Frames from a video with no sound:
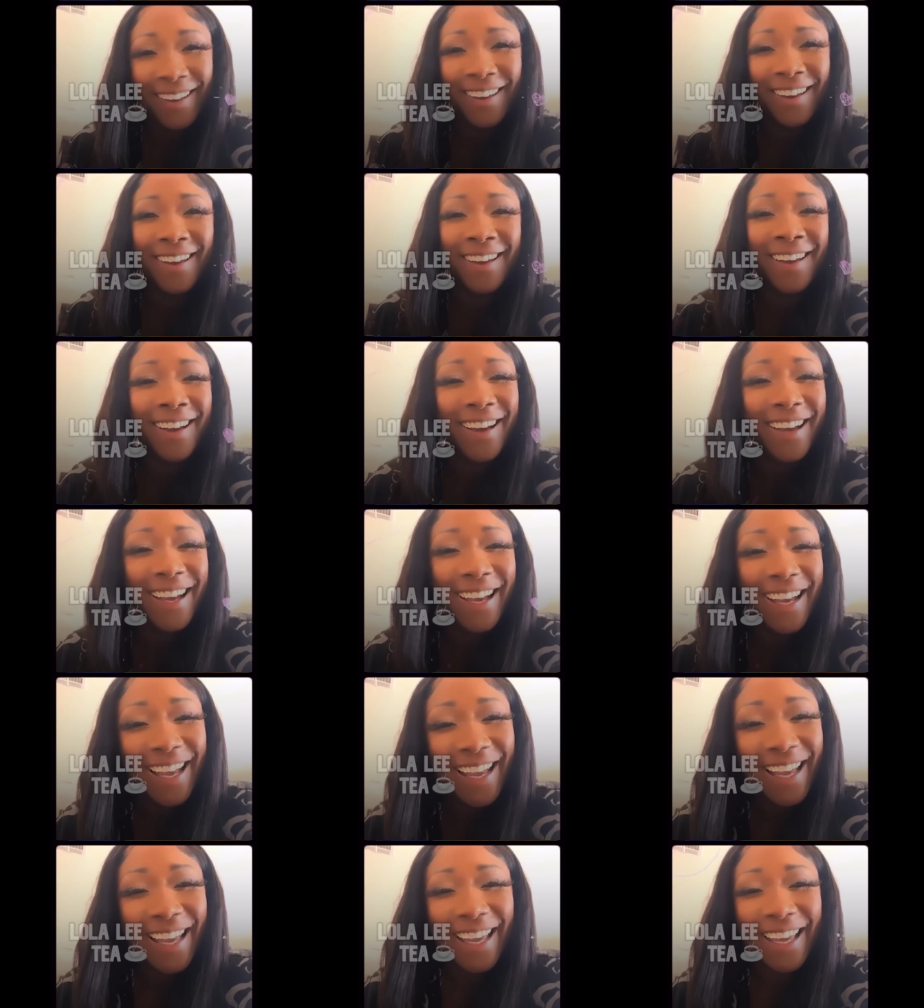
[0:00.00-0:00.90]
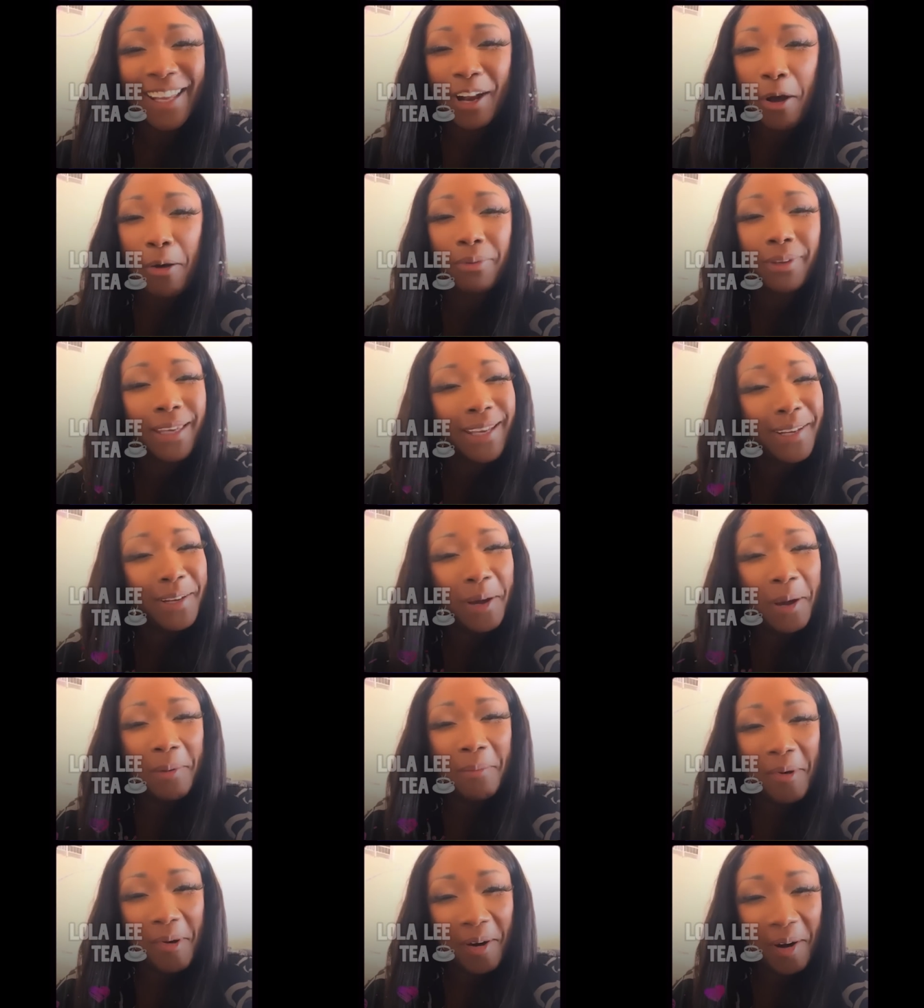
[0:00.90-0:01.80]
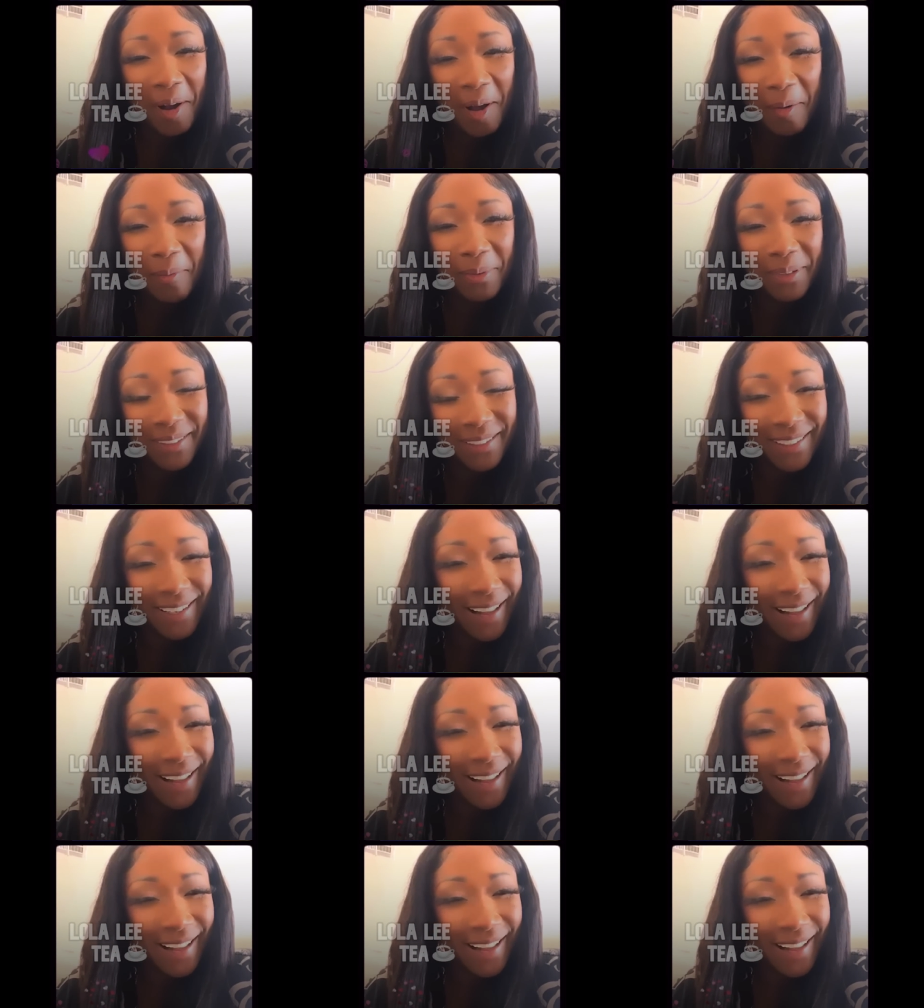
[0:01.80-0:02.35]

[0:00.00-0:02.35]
It don't get no more humble